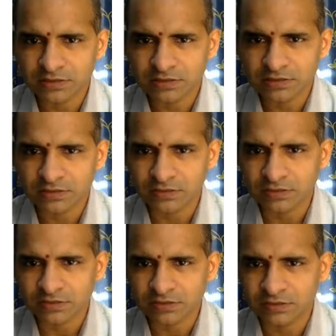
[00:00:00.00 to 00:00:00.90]
So
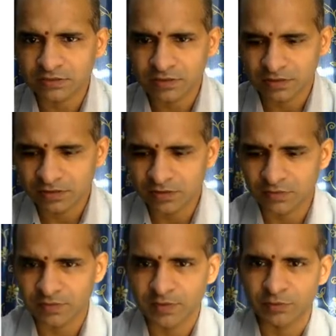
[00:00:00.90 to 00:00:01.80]
here we
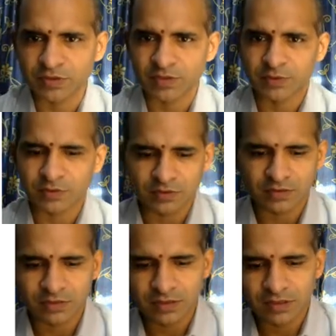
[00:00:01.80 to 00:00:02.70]
will put semicolon.
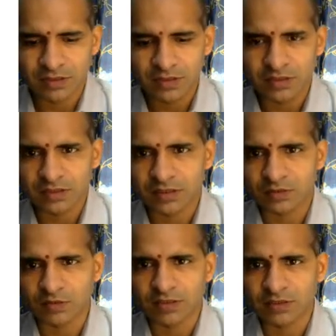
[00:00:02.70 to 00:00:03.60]

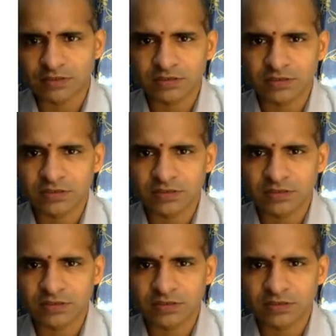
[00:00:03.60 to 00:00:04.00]
Control S.